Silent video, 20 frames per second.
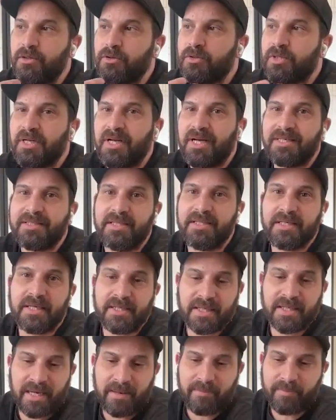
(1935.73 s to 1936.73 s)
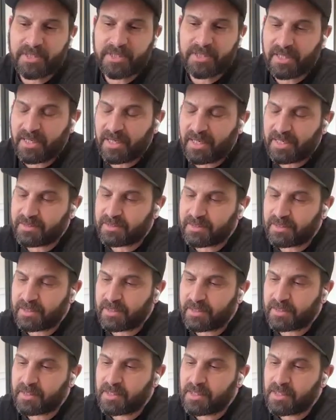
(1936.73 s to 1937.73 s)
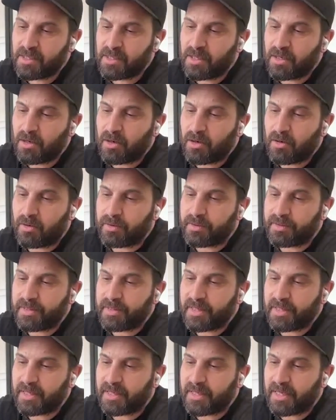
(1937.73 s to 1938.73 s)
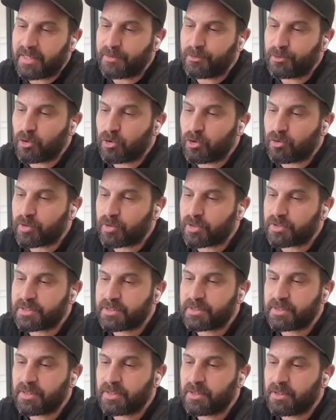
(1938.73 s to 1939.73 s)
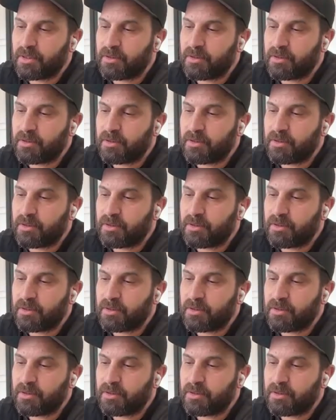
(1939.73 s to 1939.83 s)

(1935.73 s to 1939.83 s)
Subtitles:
utilizing and capitalizing on the enormous